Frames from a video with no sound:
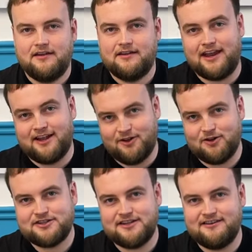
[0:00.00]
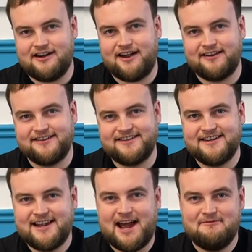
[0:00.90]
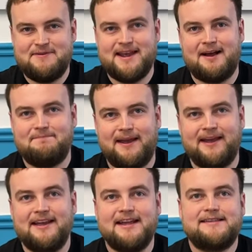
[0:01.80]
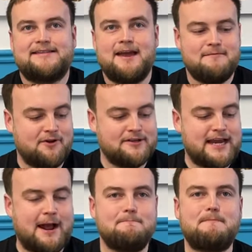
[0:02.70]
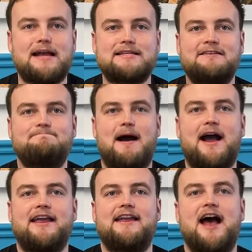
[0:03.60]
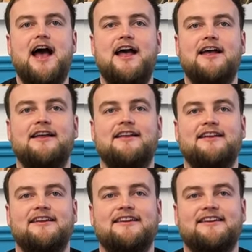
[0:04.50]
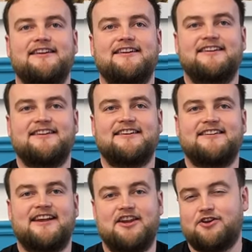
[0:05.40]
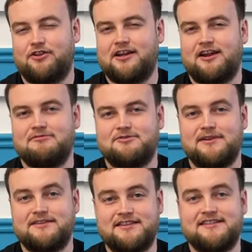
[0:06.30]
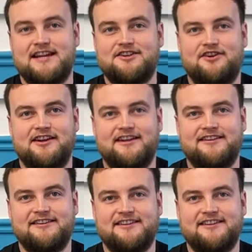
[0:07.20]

get your Loux in your hand, and be happy. Tim, I'm going to take a massive bite, yeah? There we go. Can you cut the cameras, please? This is X-rated.